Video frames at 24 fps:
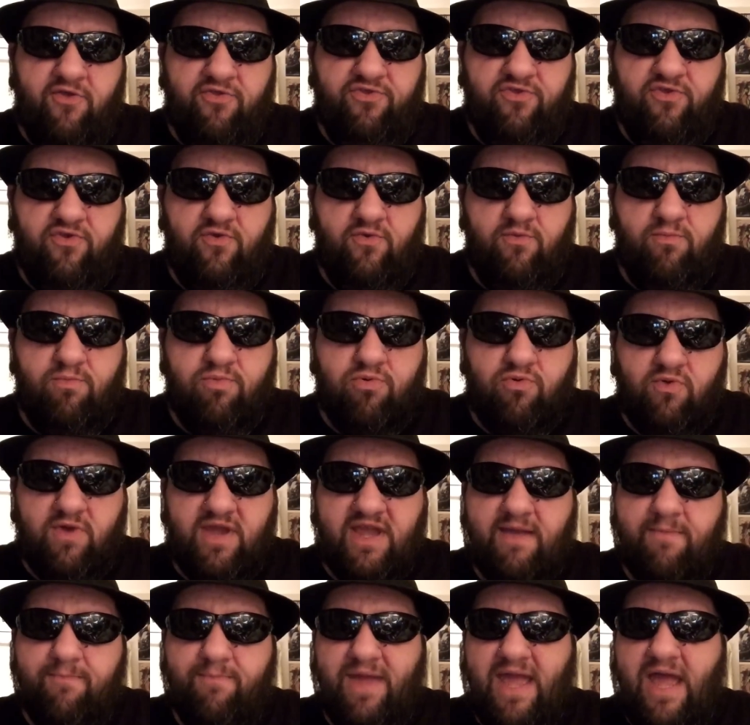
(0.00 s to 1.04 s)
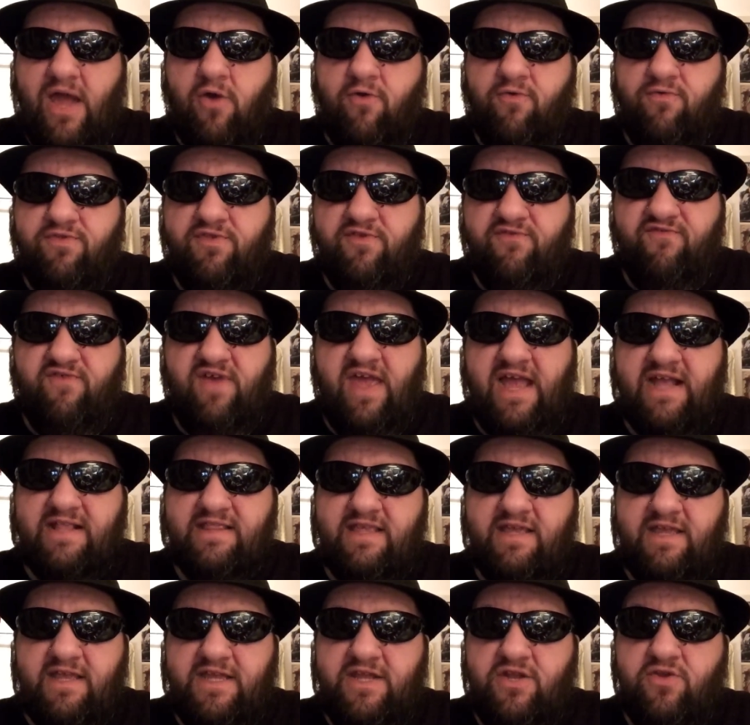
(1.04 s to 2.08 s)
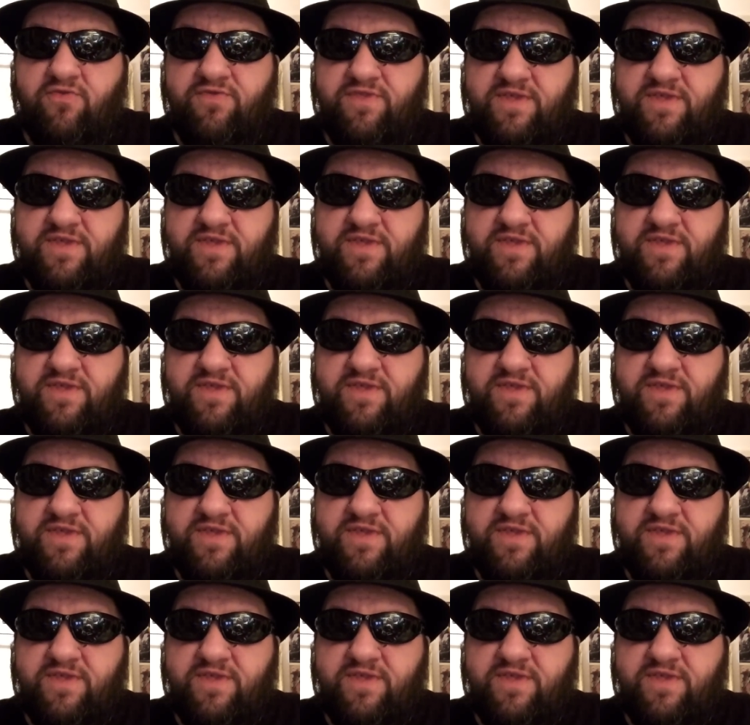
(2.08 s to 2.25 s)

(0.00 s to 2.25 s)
to bring about the fact that, you know,